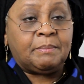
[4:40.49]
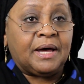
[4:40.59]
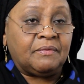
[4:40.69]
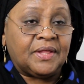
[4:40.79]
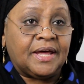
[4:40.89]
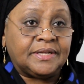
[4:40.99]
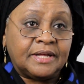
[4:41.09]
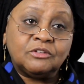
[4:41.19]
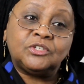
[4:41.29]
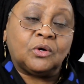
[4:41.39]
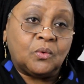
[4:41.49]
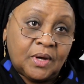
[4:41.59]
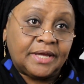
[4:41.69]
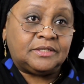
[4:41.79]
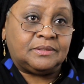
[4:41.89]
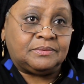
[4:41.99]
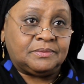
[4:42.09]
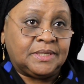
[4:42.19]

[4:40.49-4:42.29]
about that, and so I do.